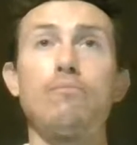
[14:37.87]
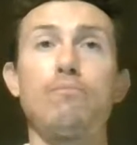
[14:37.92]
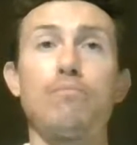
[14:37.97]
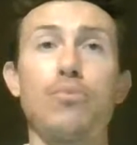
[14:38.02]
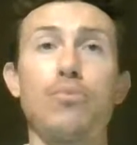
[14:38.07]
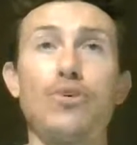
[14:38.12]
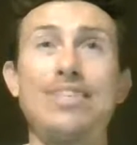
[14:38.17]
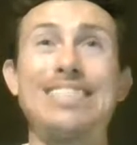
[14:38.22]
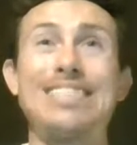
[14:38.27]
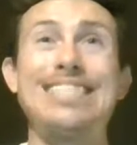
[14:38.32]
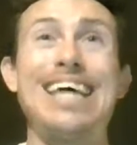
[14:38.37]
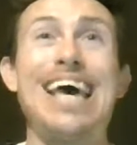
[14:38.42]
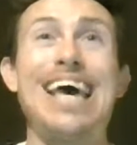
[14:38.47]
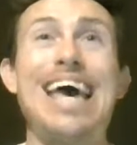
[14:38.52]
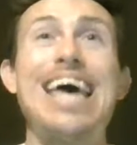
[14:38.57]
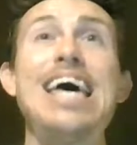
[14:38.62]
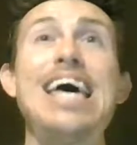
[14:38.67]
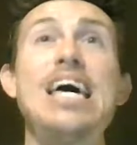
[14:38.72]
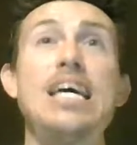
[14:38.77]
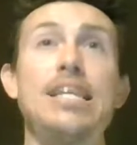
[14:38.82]

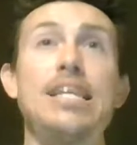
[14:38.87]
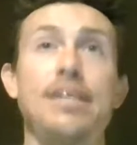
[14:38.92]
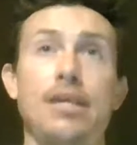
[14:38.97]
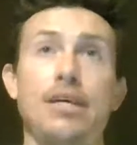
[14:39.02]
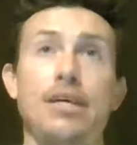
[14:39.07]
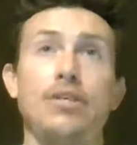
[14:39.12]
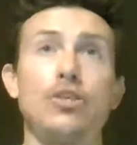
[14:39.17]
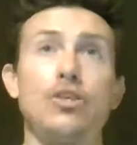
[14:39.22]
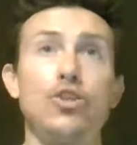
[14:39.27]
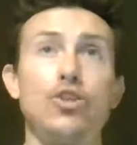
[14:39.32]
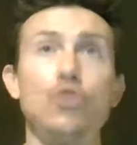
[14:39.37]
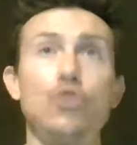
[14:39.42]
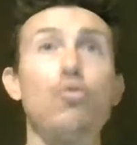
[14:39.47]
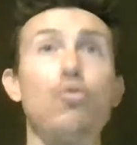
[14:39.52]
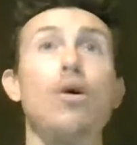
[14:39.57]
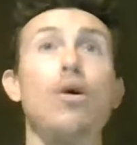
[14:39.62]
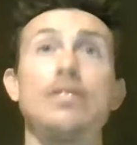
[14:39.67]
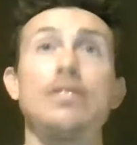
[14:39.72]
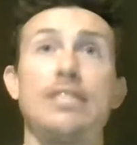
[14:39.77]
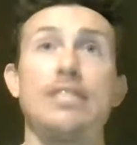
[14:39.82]
pretend you
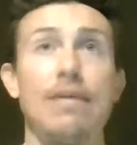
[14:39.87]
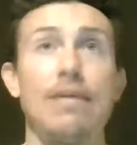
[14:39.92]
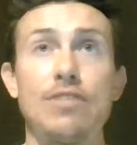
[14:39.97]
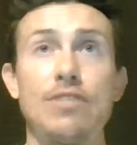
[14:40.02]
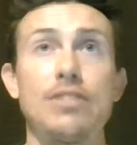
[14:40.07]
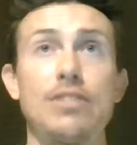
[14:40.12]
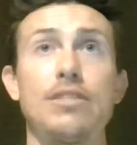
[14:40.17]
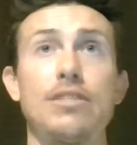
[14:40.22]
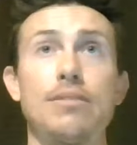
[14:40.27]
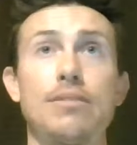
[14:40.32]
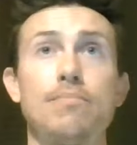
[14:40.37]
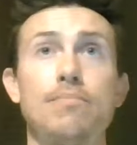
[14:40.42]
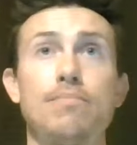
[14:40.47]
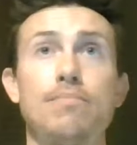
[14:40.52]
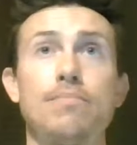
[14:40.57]
want 17.